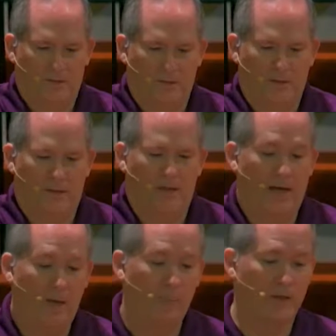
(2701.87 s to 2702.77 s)
And
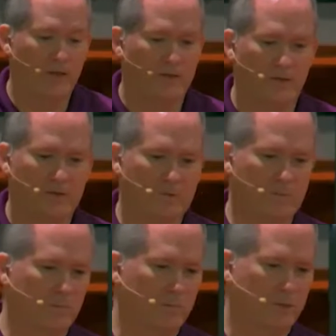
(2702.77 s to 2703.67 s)
I want to
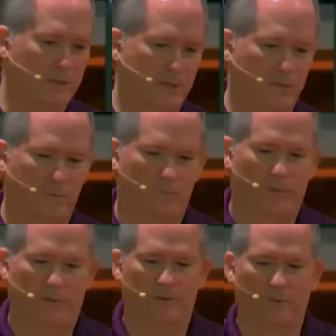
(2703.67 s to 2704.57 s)
continue
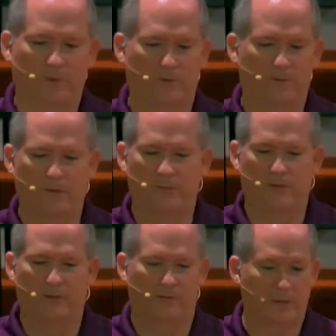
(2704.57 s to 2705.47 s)
what the Lord has given
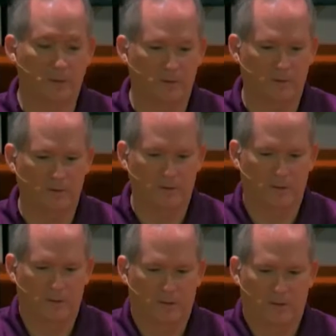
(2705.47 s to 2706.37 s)
us here.
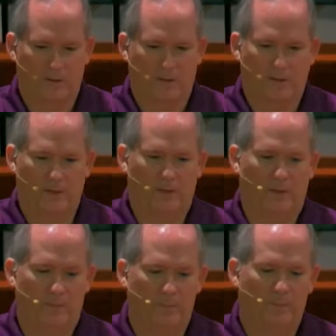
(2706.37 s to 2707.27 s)

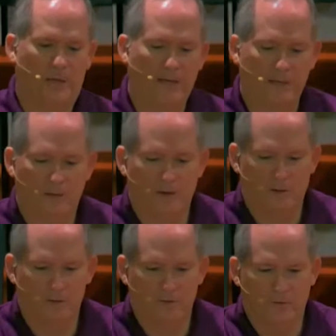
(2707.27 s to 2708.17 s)
And by and
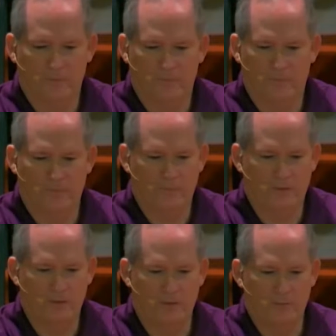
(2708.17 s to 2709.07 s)
large, it's been
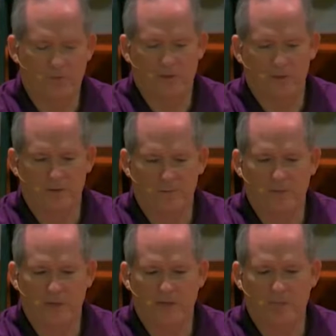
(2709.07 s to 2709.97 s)
15 years. We've
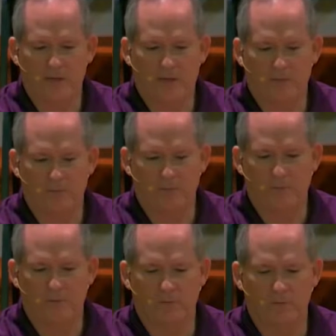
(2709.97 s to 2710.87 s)
had our battles. We've
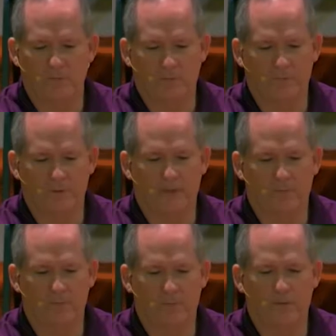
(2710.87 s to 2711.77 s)
went through some tough
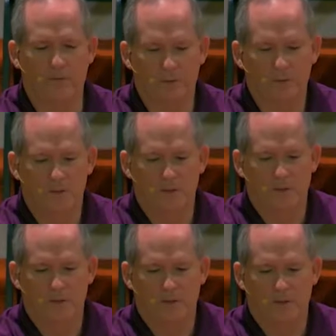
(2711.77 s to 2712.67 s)
times, but
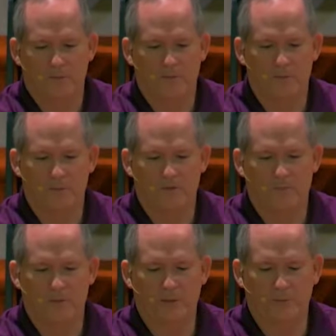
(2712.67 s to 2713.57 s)
it's
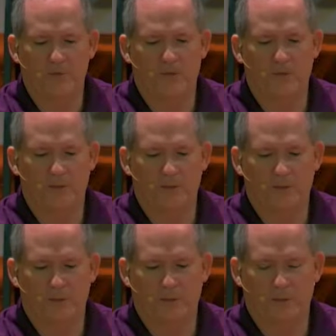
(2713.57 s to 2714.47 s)
been good.
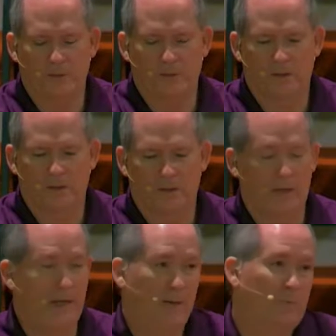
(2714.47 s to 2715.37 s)
And
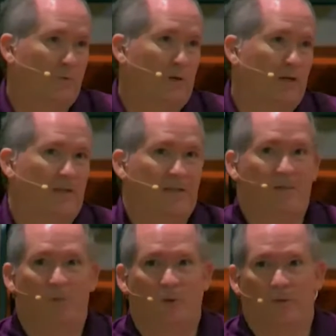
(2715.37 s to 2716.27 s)
I'm as ready to
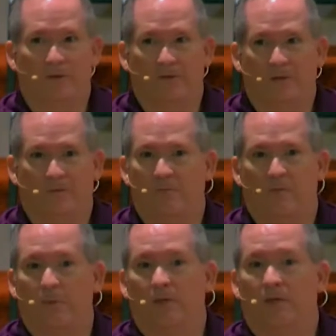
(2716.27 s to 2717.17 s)
keep going as I've ever
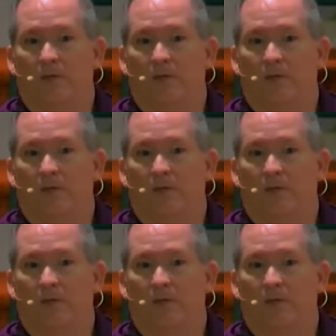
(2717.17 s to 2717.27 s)
been.